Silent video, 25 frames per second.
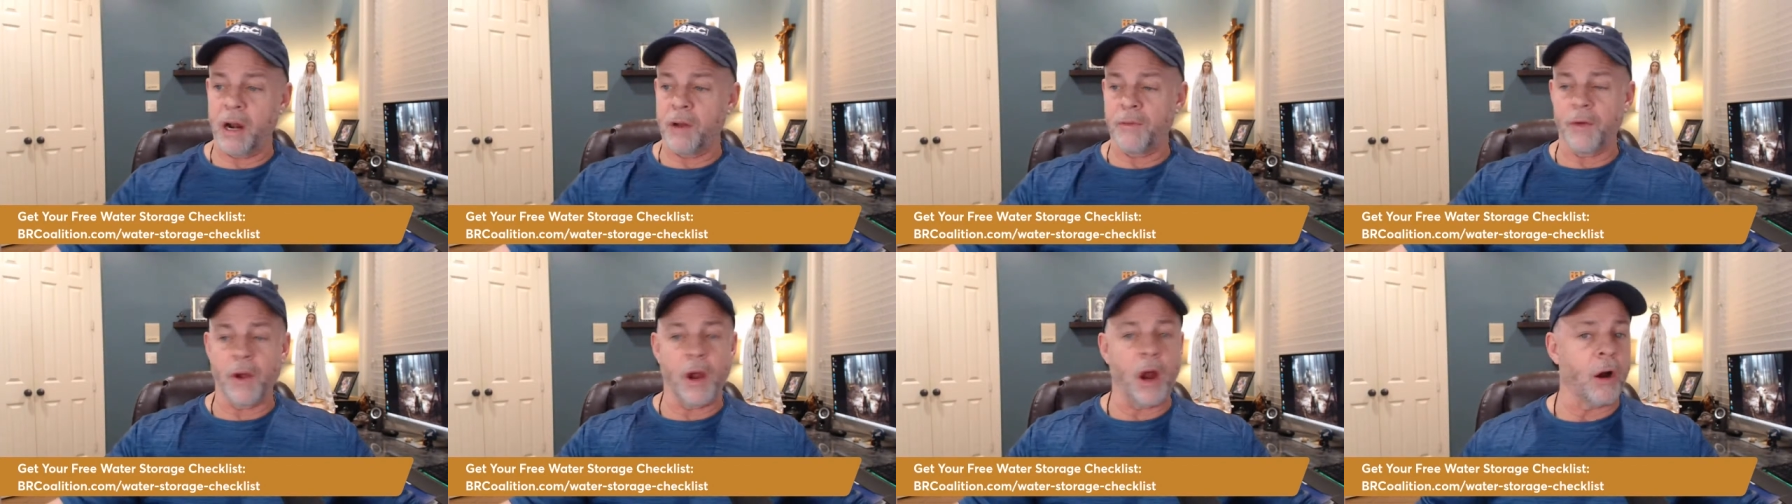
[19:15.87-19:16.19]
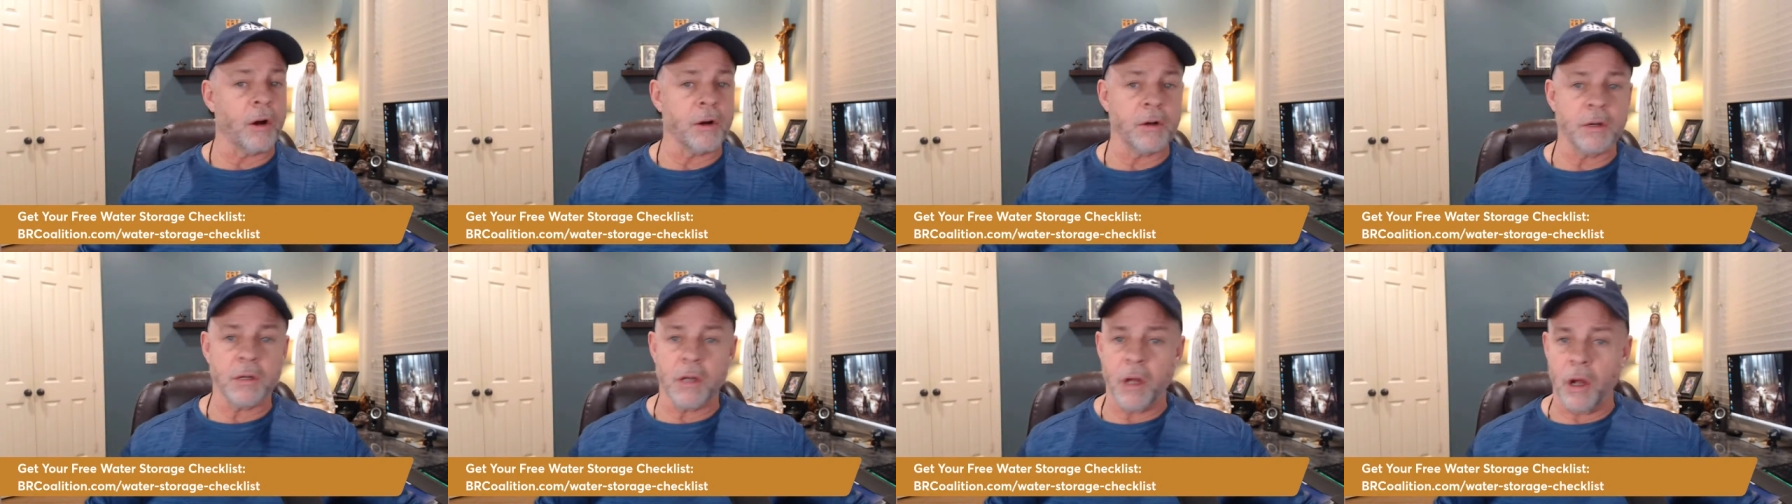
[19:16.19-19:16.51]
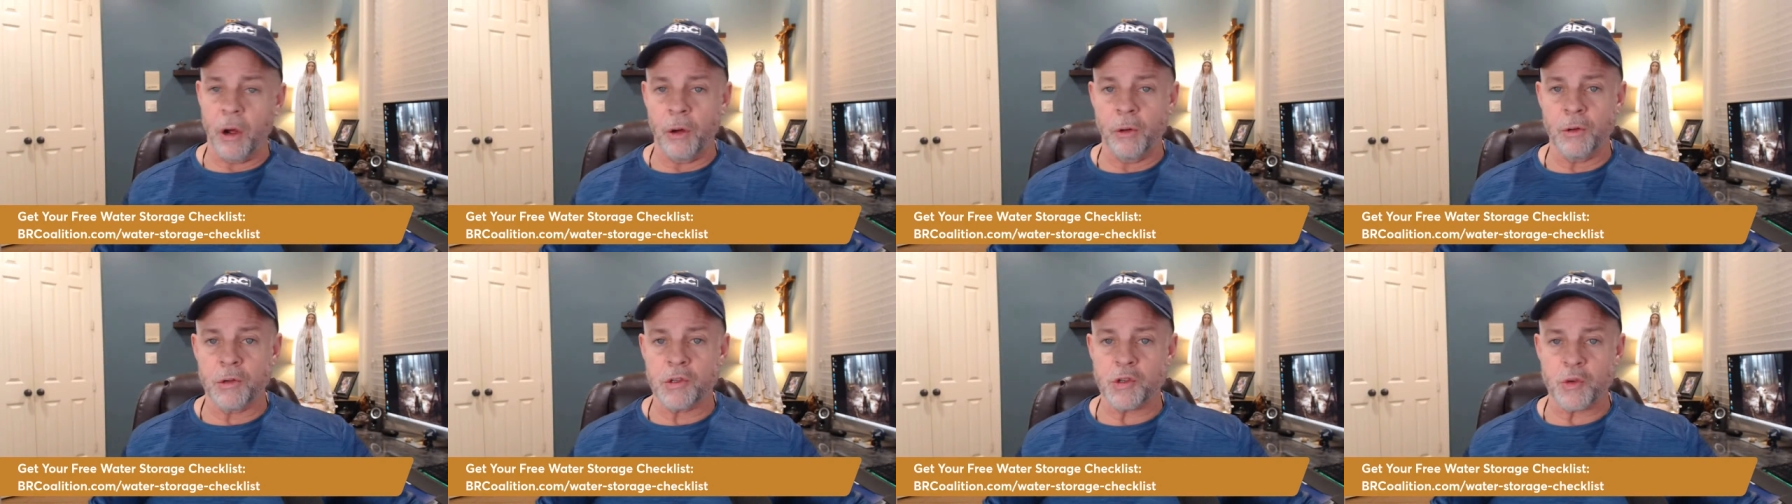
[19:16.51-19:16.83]
garden
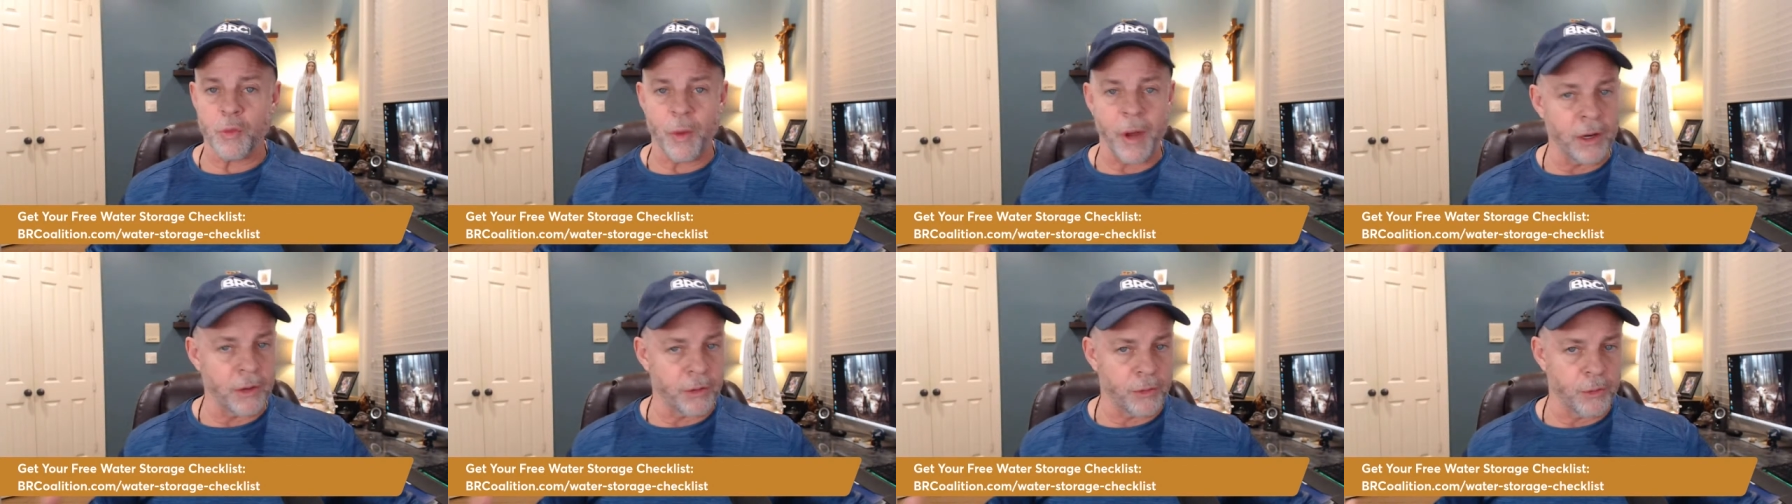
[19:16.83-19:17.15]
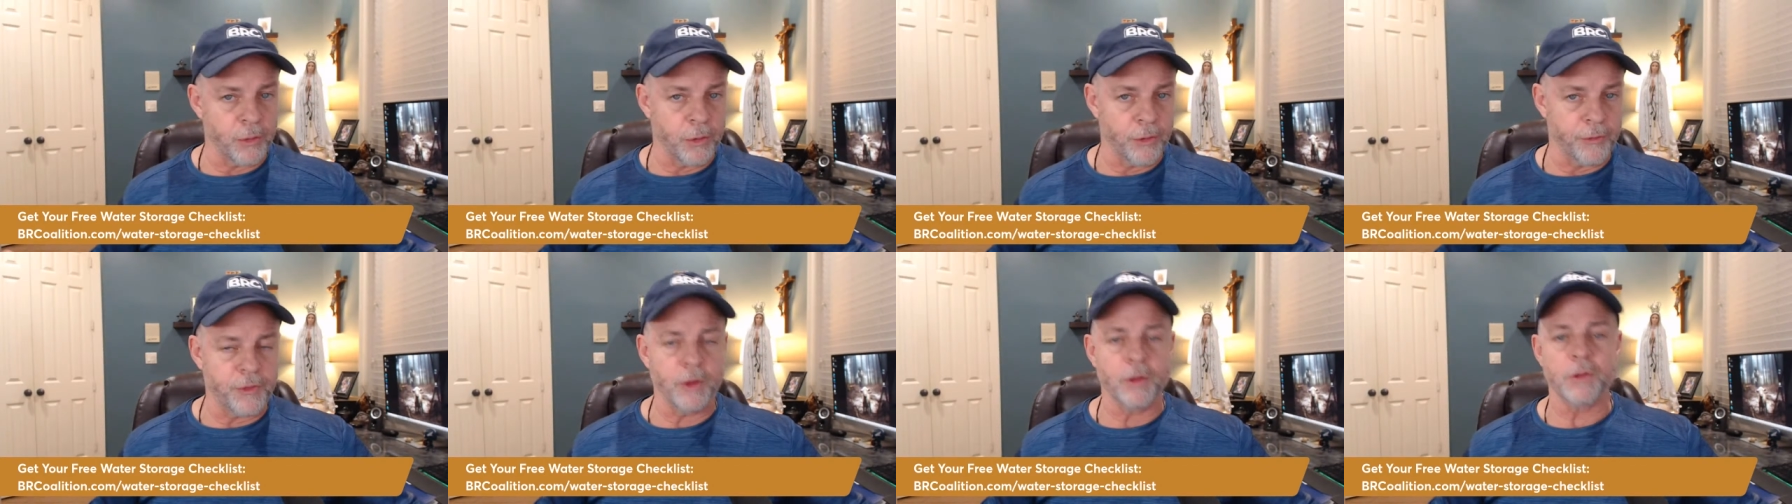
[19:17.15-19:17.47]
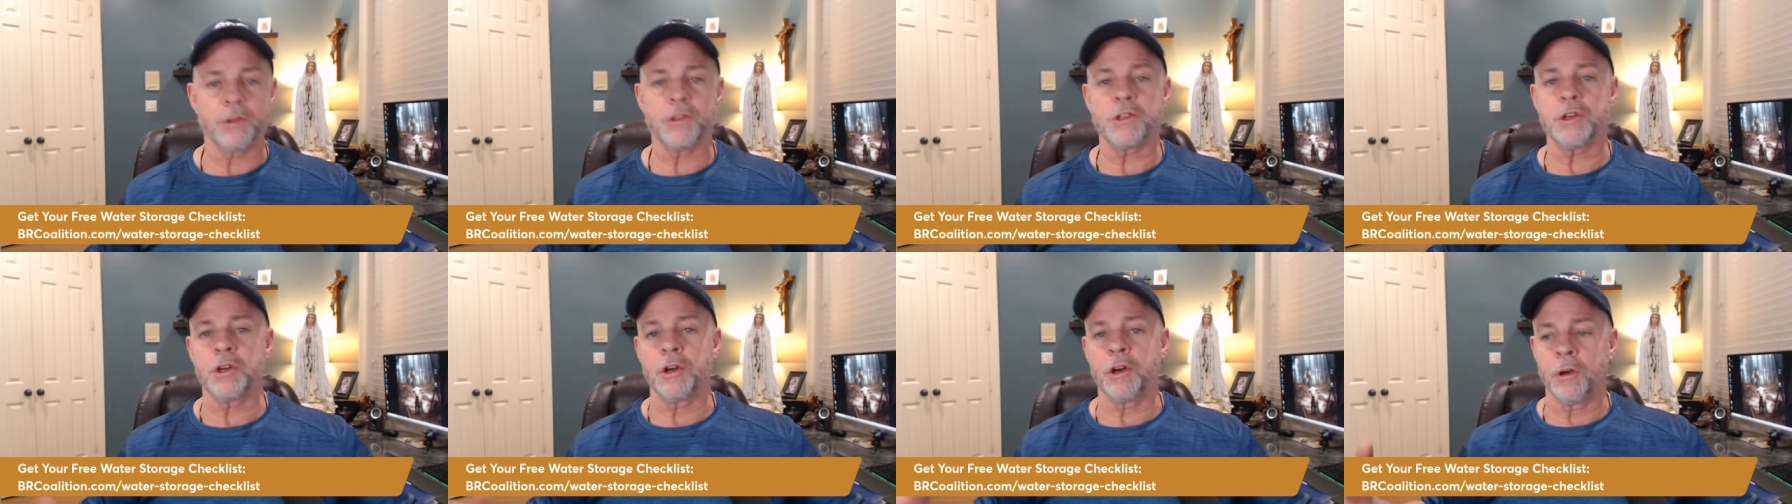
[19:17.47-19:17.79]
hose, ran it through a
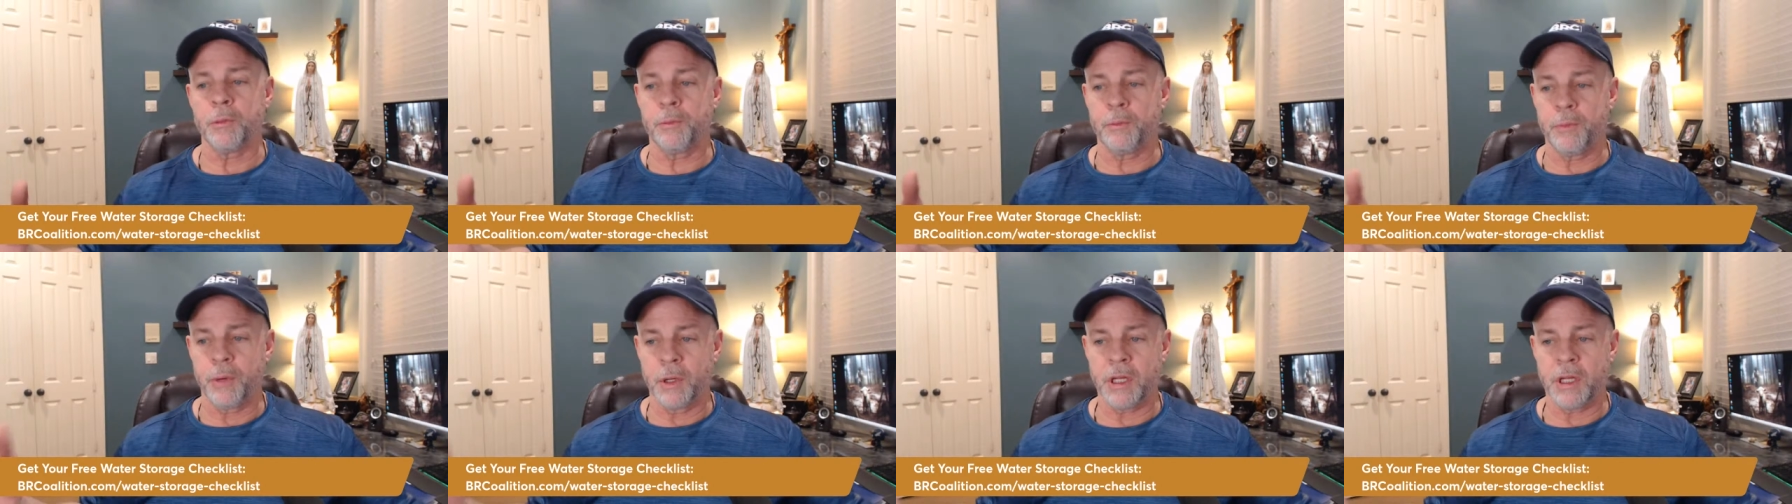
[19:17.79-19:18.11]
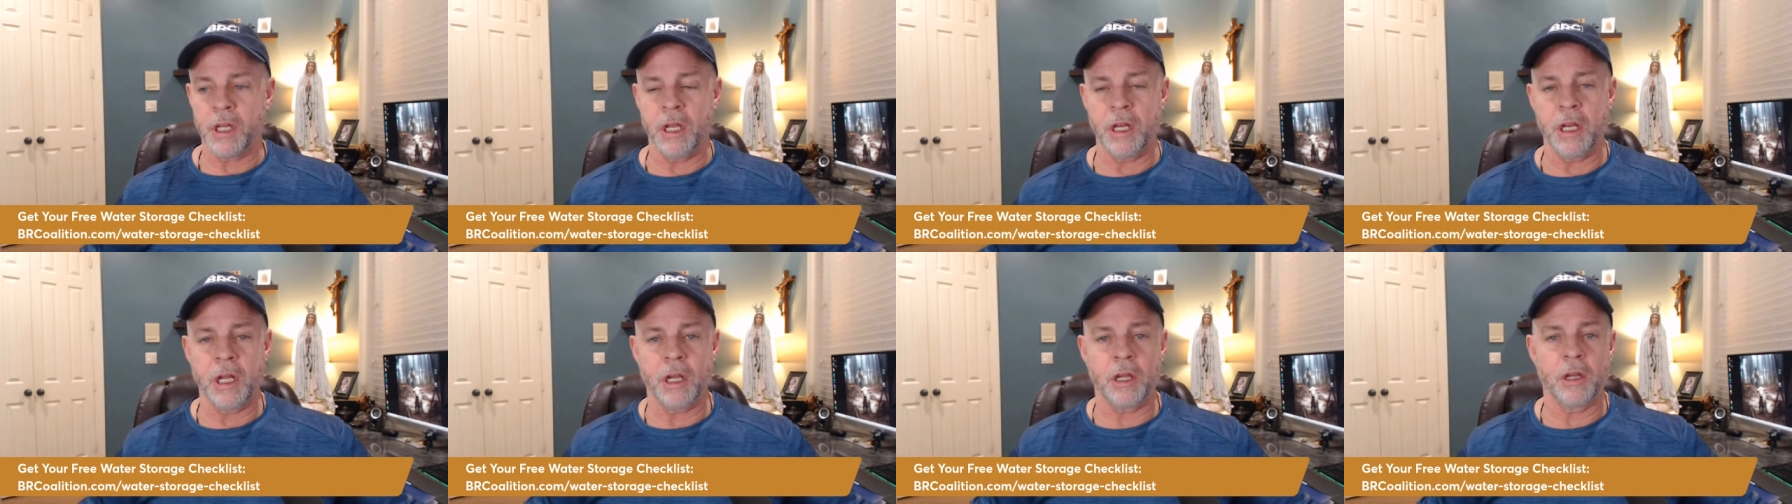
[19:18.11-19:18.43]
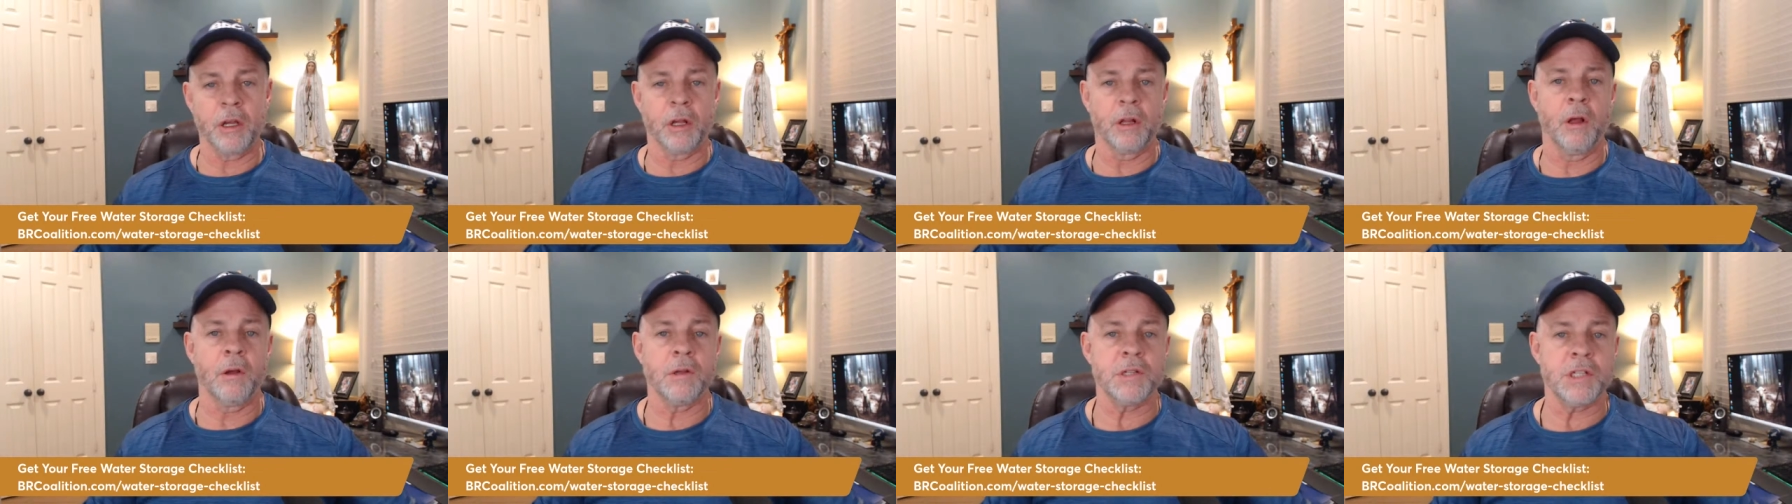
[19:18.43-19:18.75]
filter, put the Edie
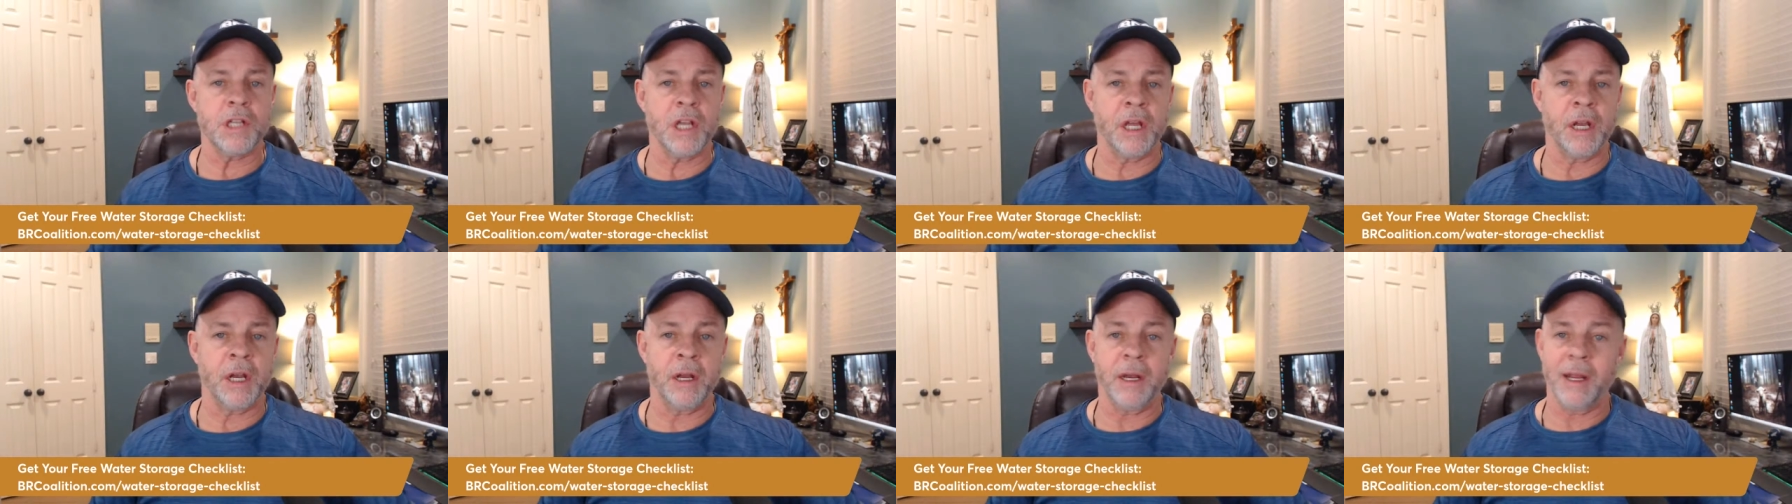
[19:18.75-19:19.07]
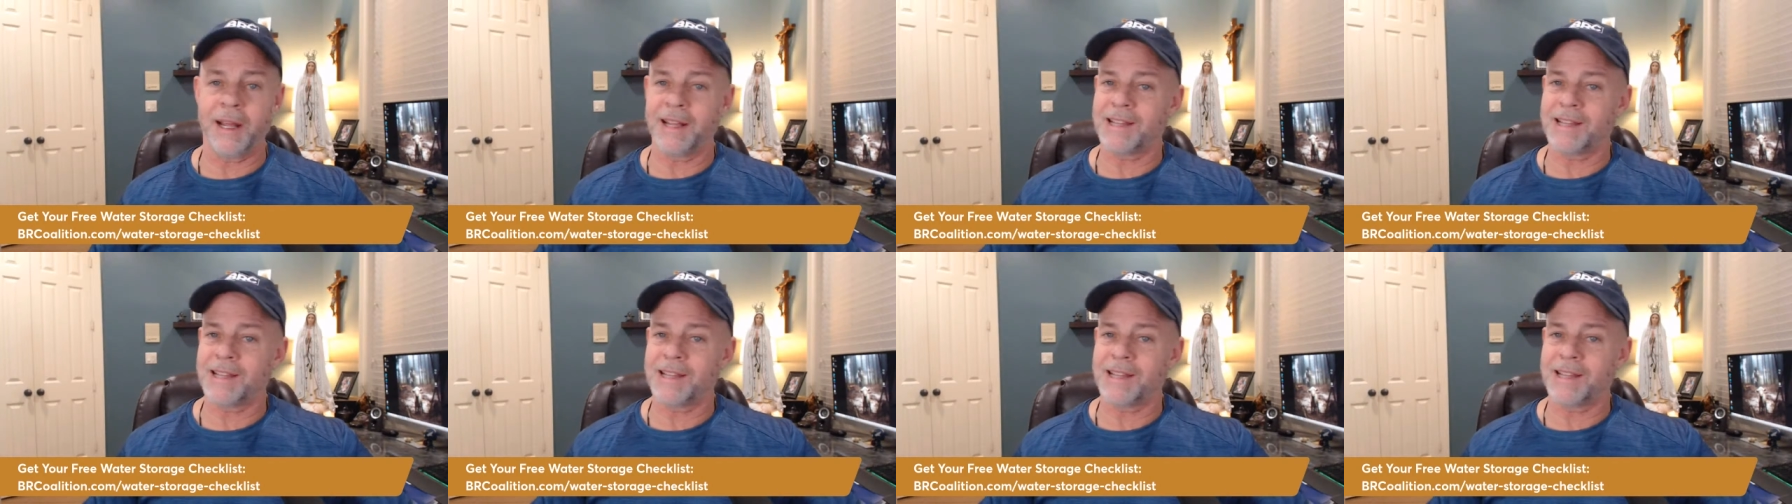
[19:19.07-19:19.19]
Goodloe's in it.